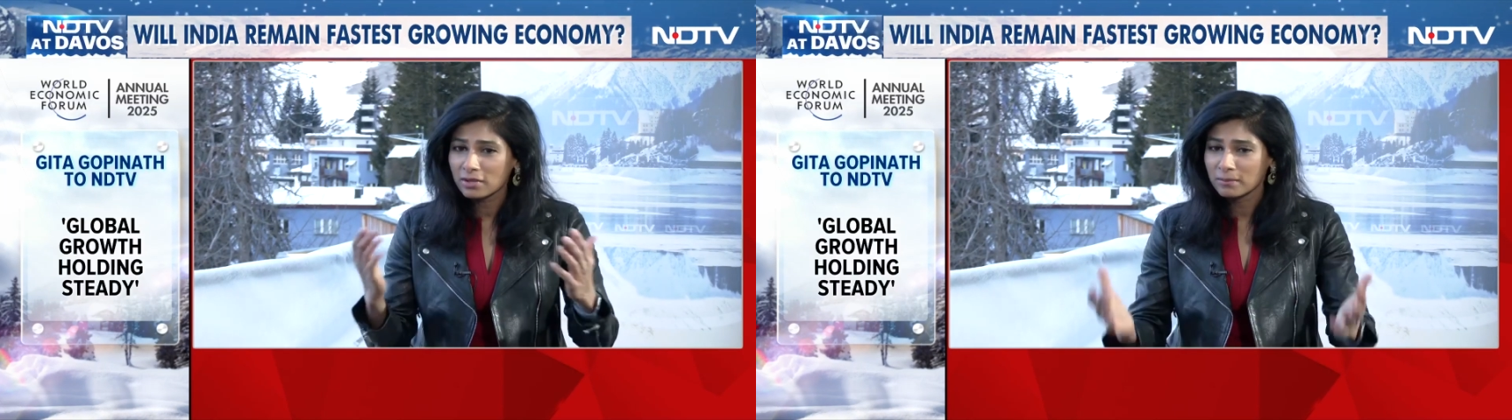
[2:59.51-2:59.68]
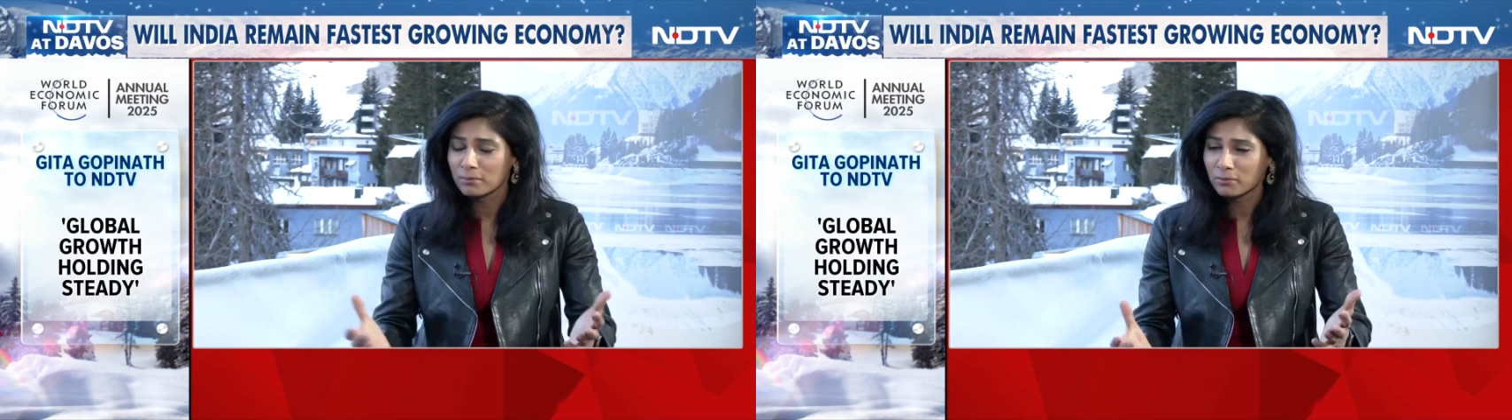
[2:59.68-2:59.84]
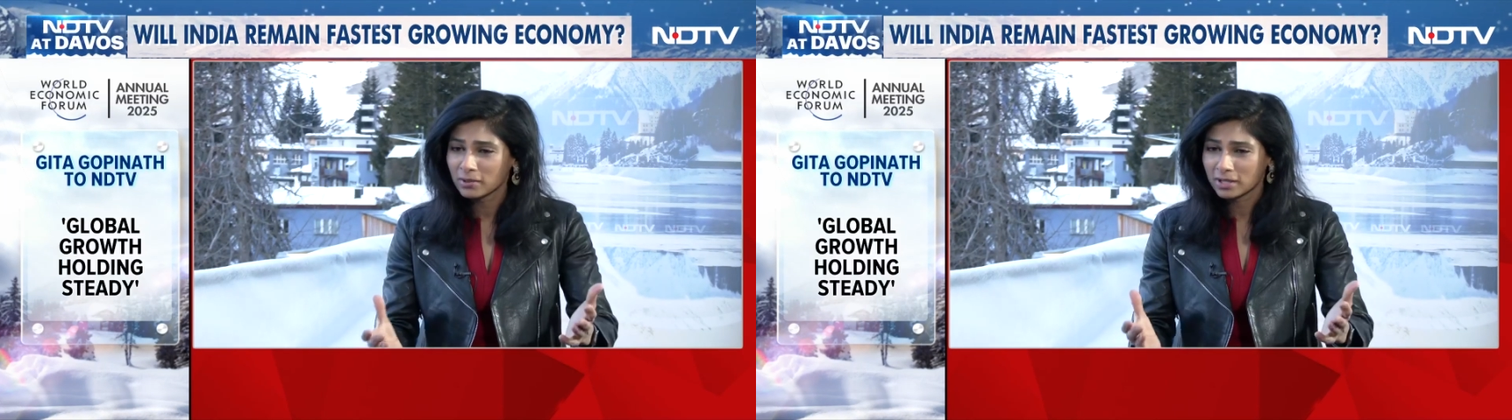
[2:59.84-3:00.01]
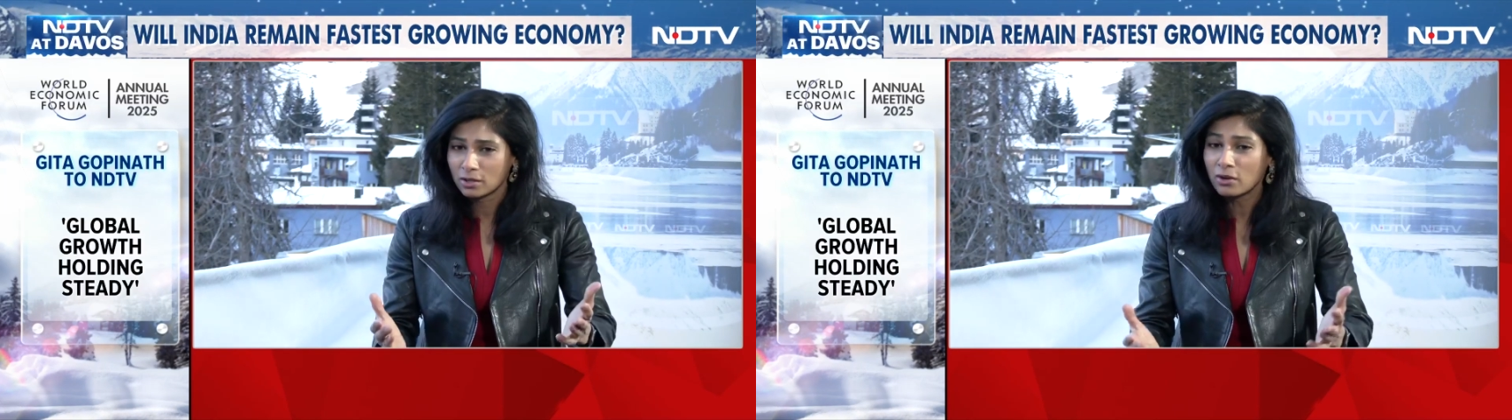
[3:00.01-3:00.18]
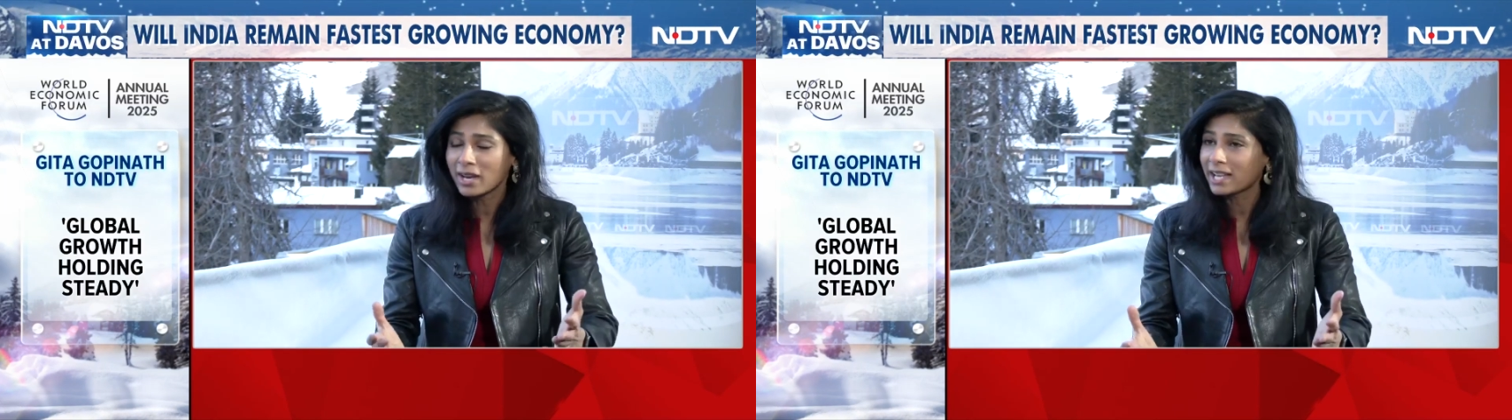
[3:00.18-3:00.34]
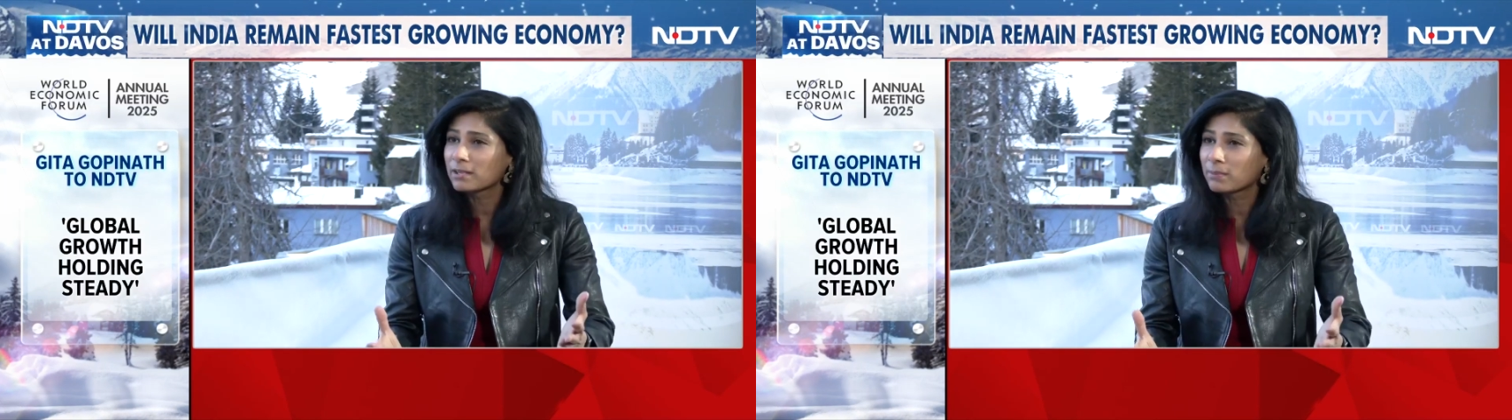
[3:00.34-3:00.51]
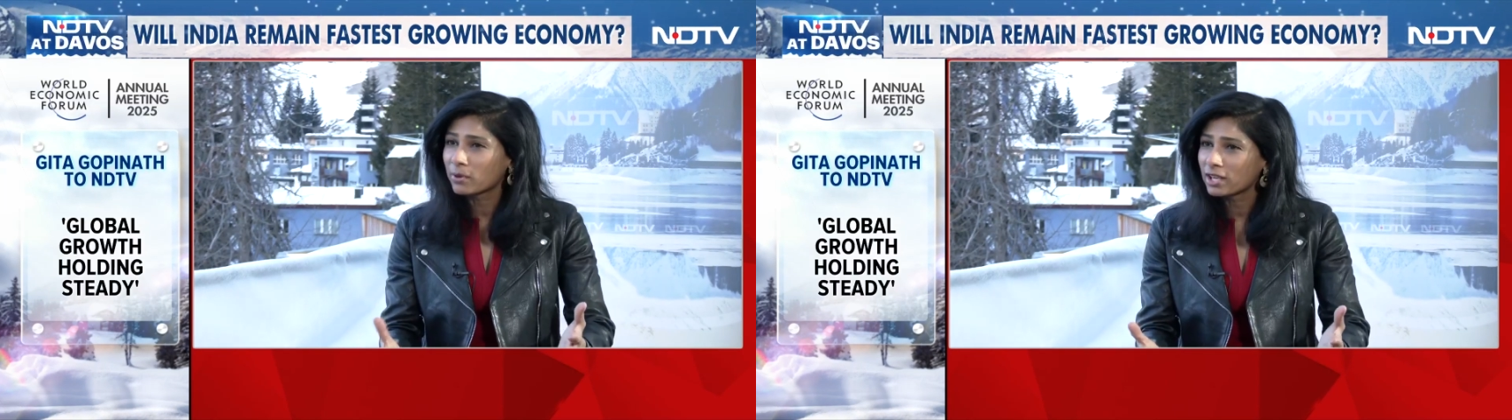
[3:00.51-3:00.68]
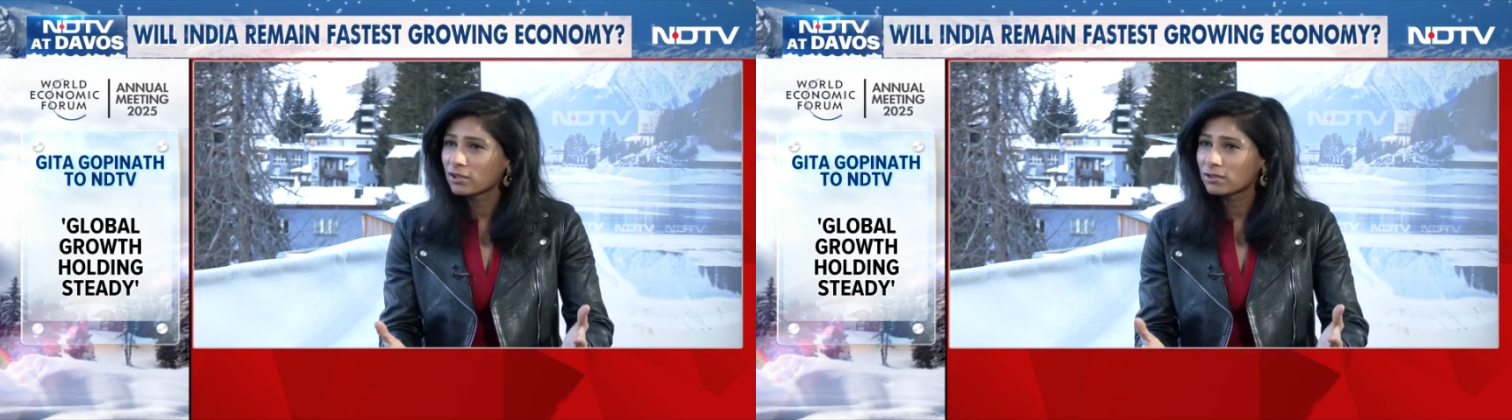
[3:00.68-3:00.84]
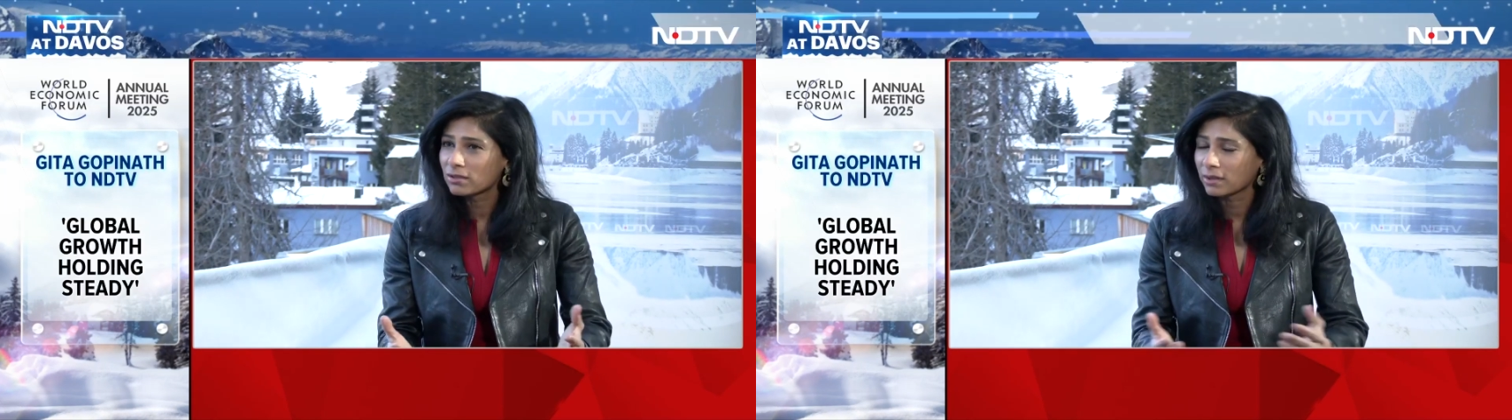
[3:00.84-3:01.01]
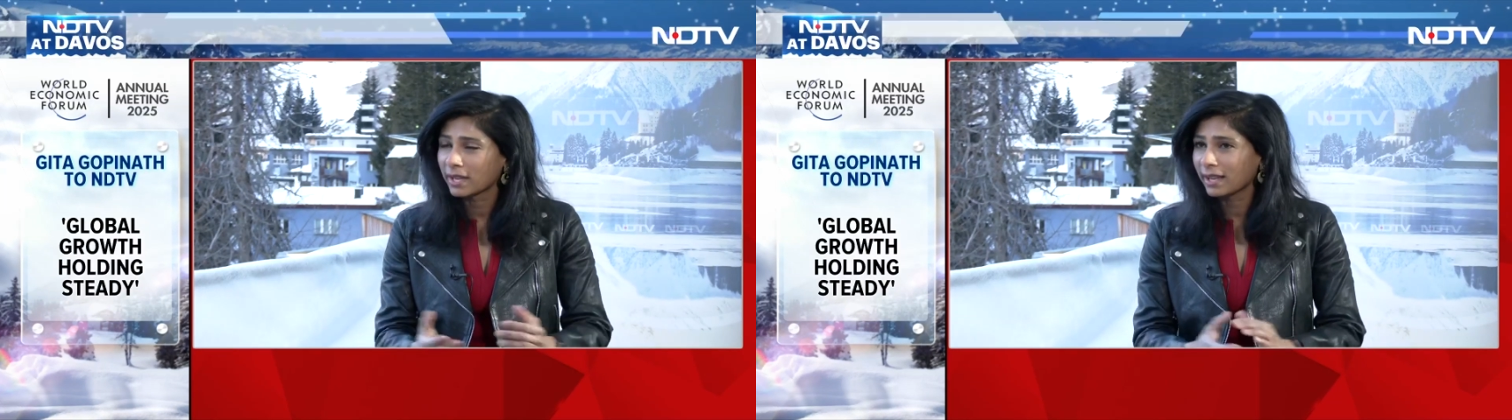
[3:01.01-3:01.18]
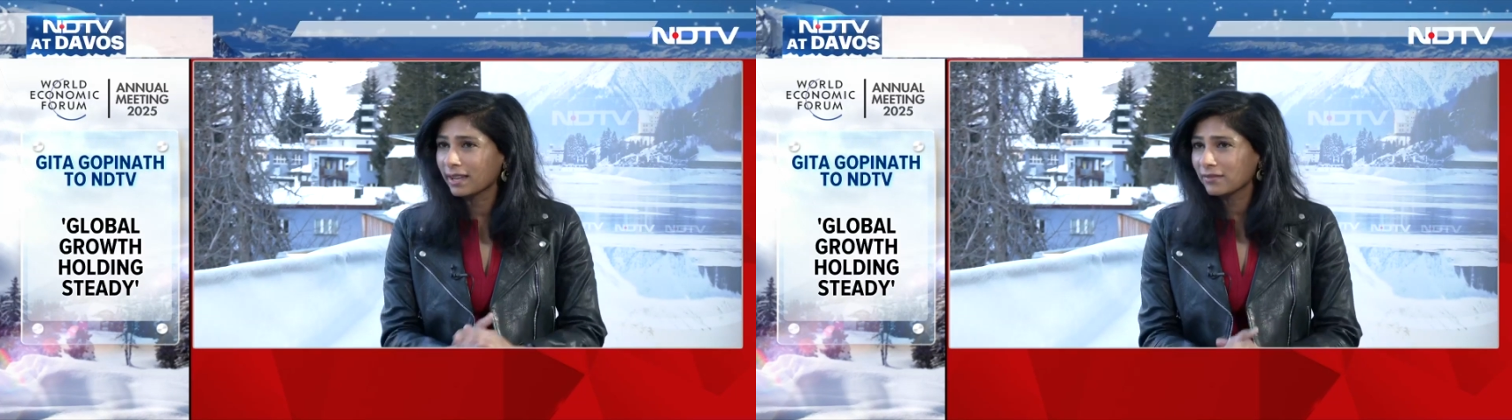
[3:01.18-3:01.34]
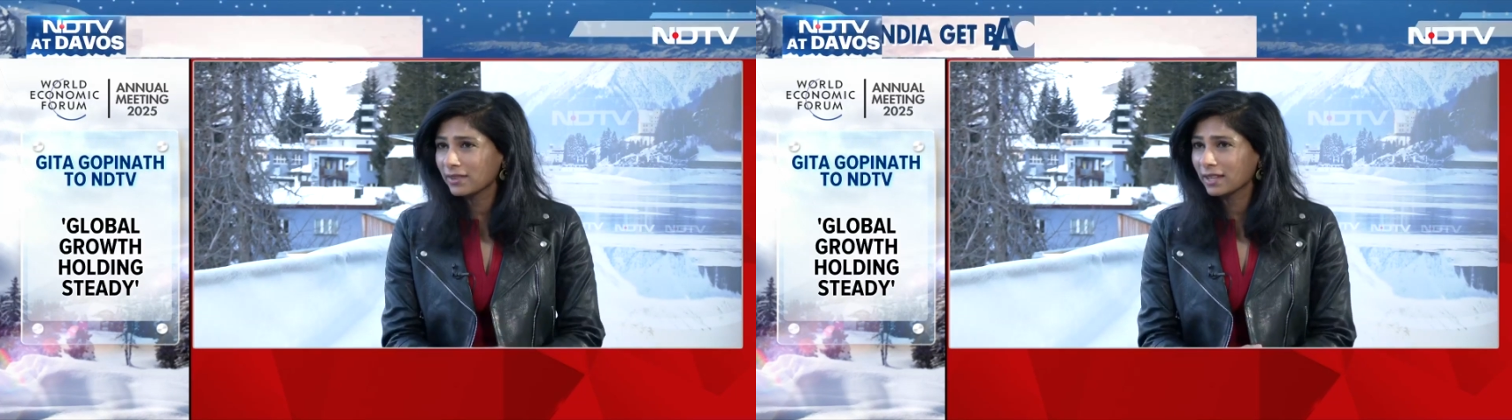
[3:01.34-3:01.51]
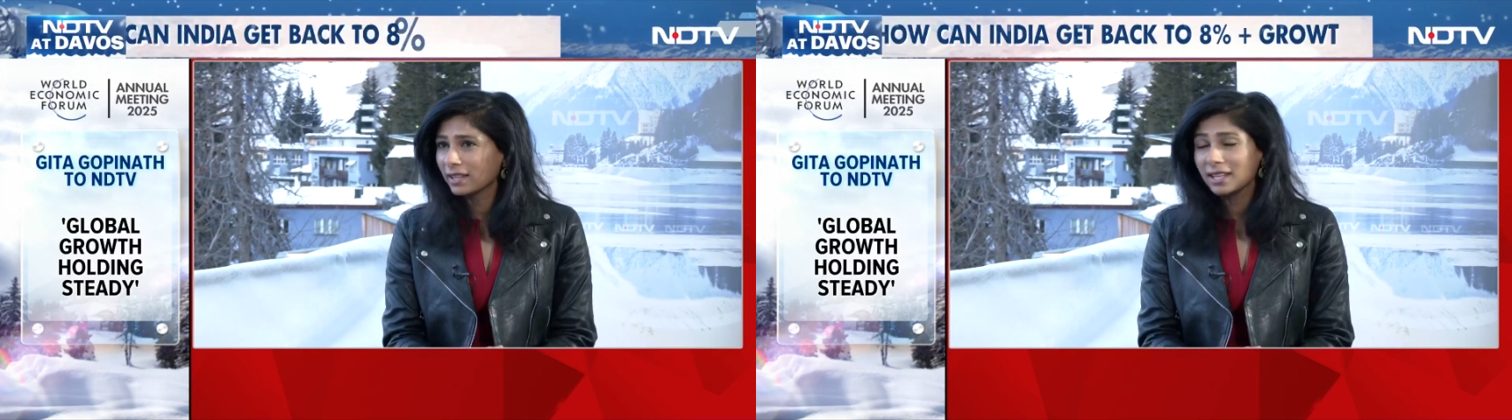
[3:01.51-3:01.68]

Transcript: it's a good aspiration to have, and